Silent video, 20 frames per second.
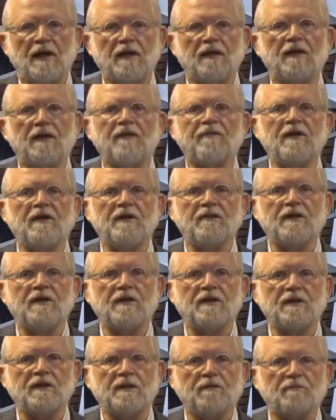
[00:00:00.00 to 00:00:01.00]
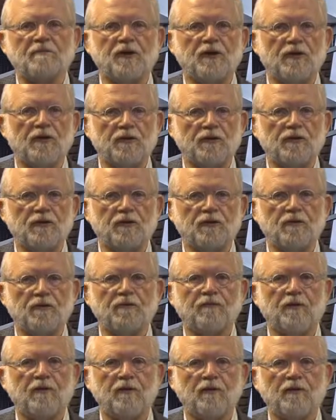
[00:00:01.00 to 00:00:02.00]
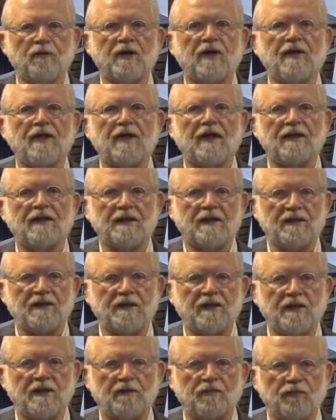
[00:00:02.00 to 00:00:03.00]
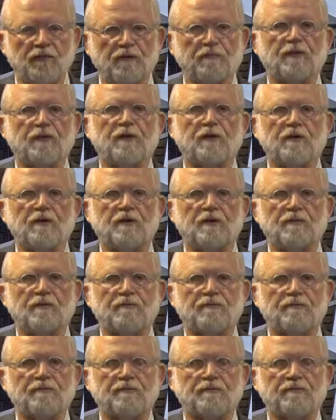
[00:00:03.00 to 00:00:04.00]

In living trees, but also for looking at engineered wood products.